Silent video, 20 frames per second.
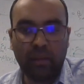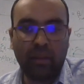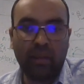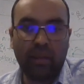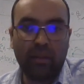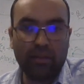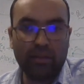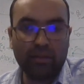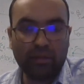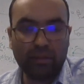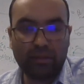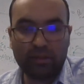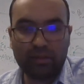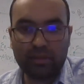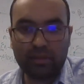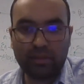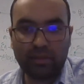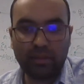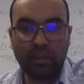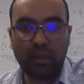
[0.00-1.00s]
aerosol
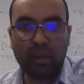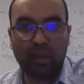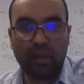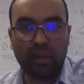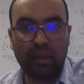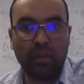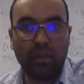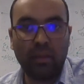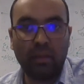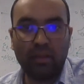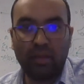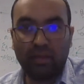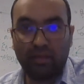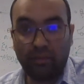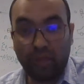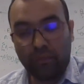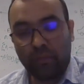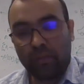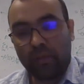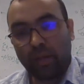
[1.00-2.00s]
density and
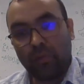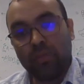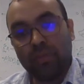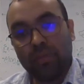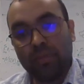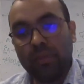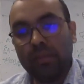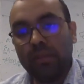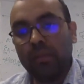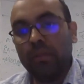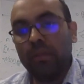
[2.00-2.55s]
we have clouds.